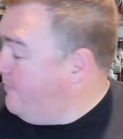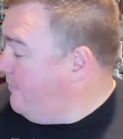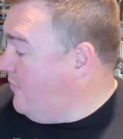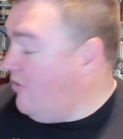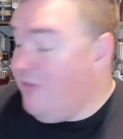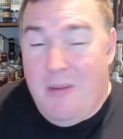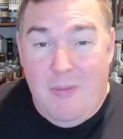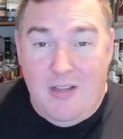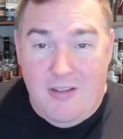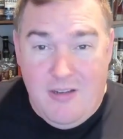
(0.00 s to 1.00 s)
this may be
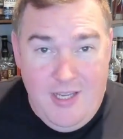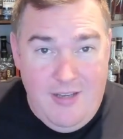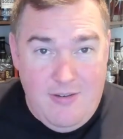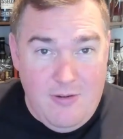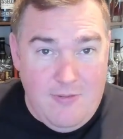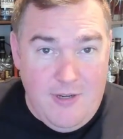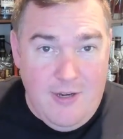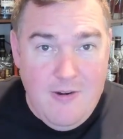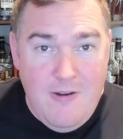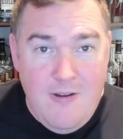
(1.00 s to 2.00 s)
a little hint over
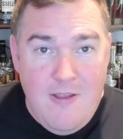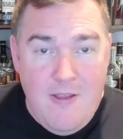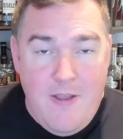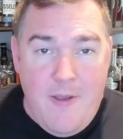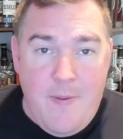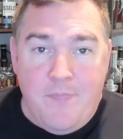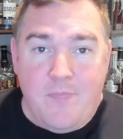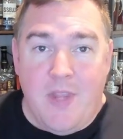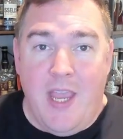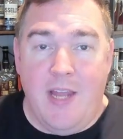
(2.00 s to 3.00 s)
here,
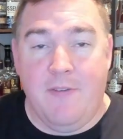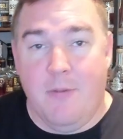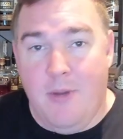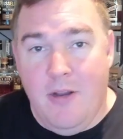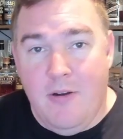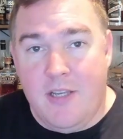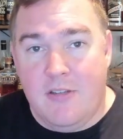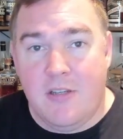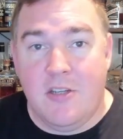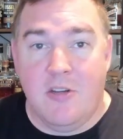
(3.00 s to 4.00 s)
and if you're married,
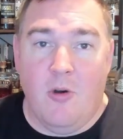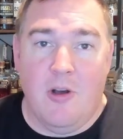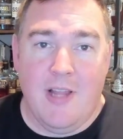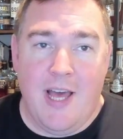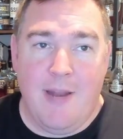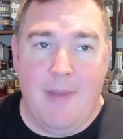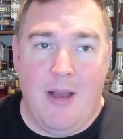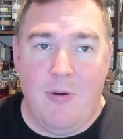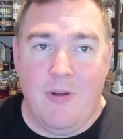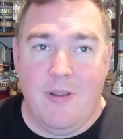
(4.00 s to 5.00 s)
you know a lot
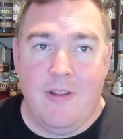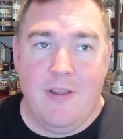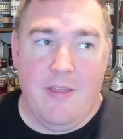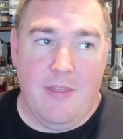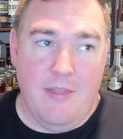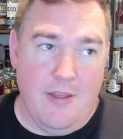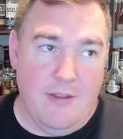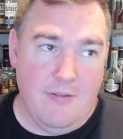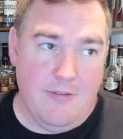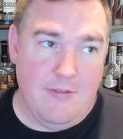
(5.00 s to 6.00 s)
about
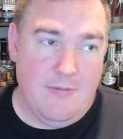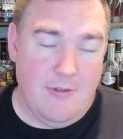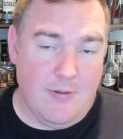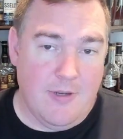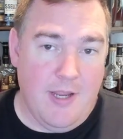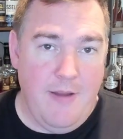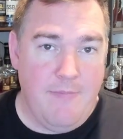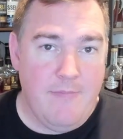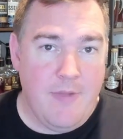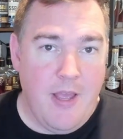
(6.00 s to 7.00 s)
this, okay?
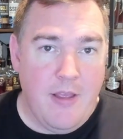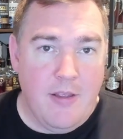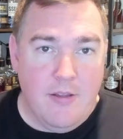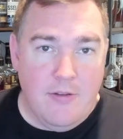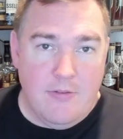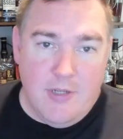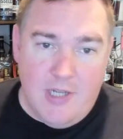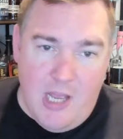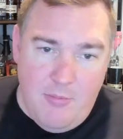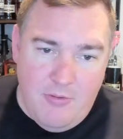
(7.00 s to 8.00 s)
So it
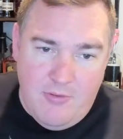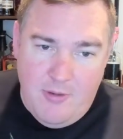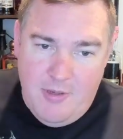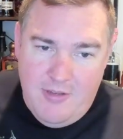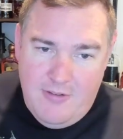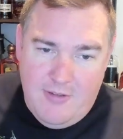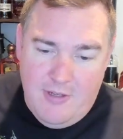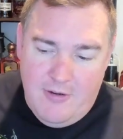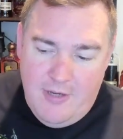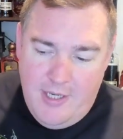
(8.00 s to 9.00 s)
comes from a
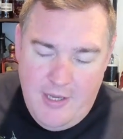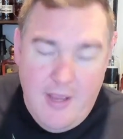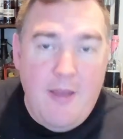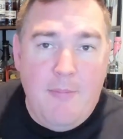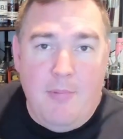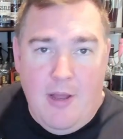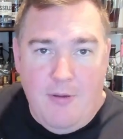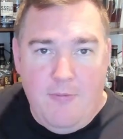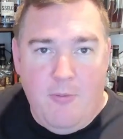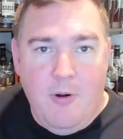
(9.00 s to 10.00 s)
distillery, Brown
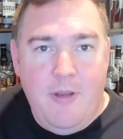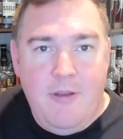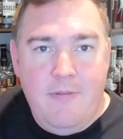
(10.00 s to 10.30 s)
Forman,